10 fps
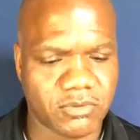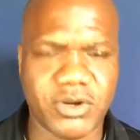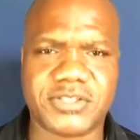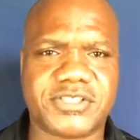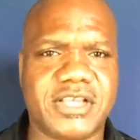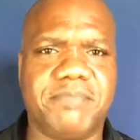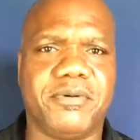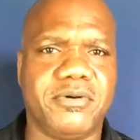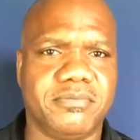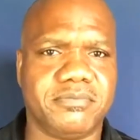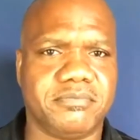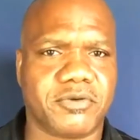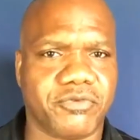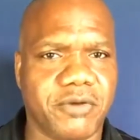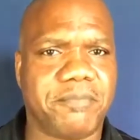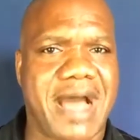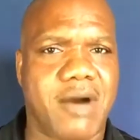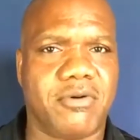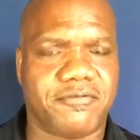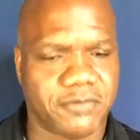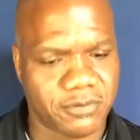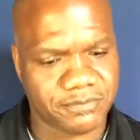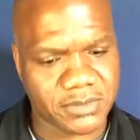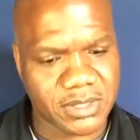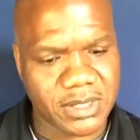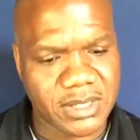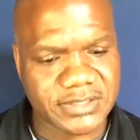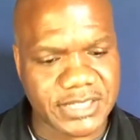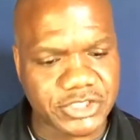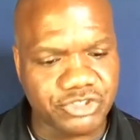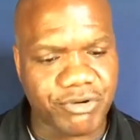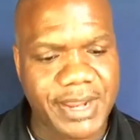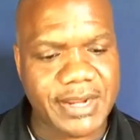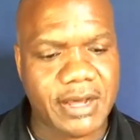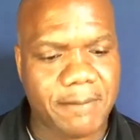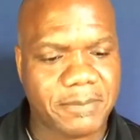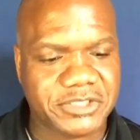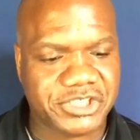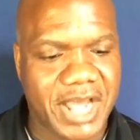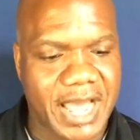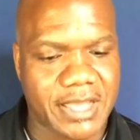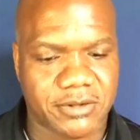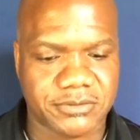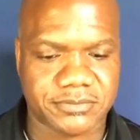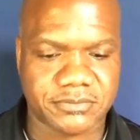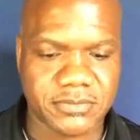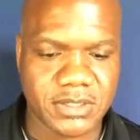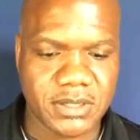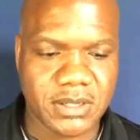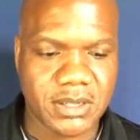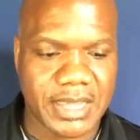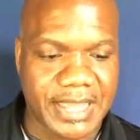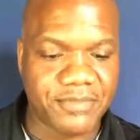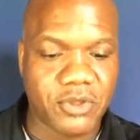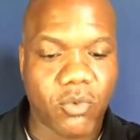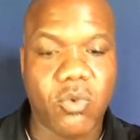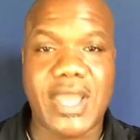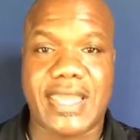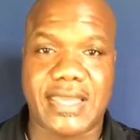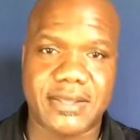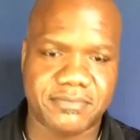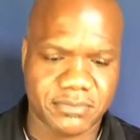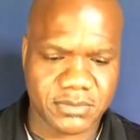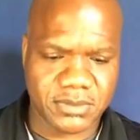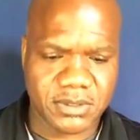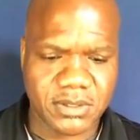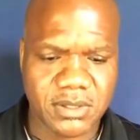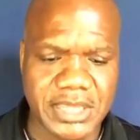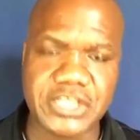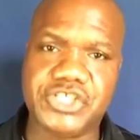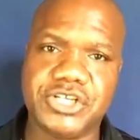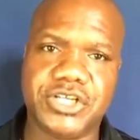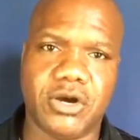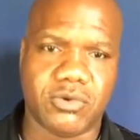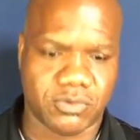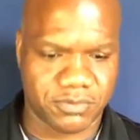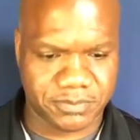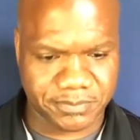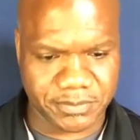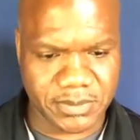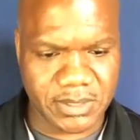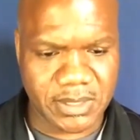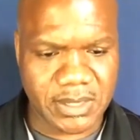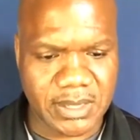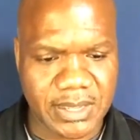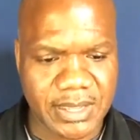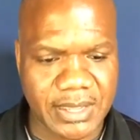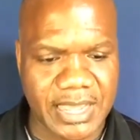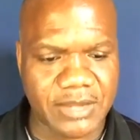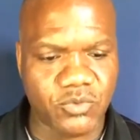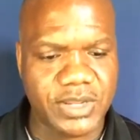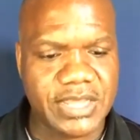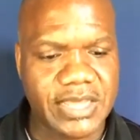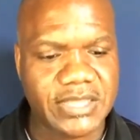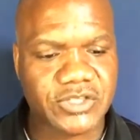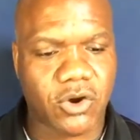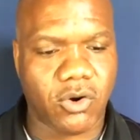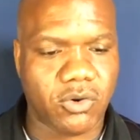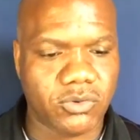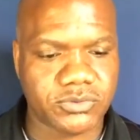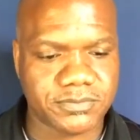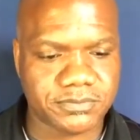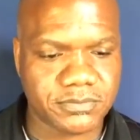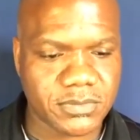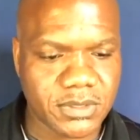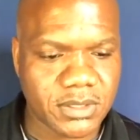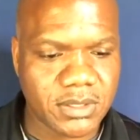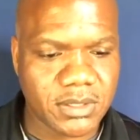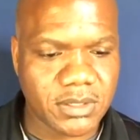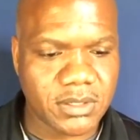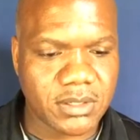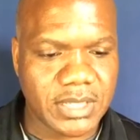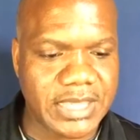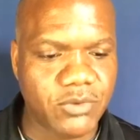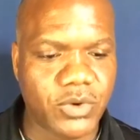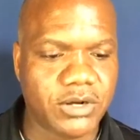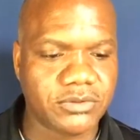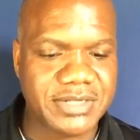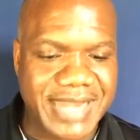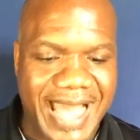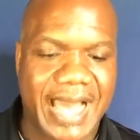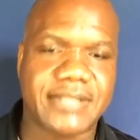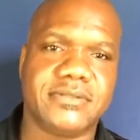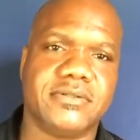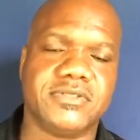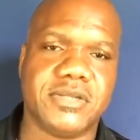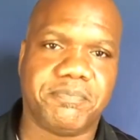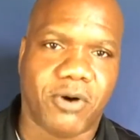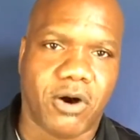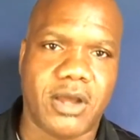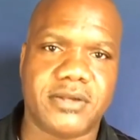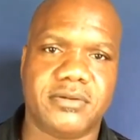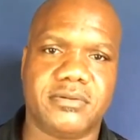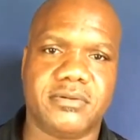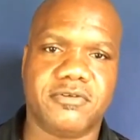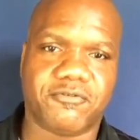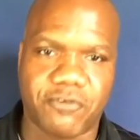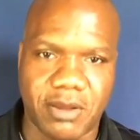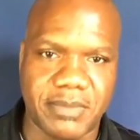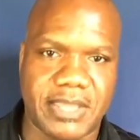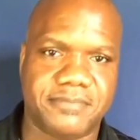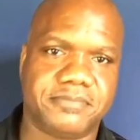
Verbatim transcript: Real simple, but real powerful. It says, train up a child in the way he should go and when he is old, he will not depart from it.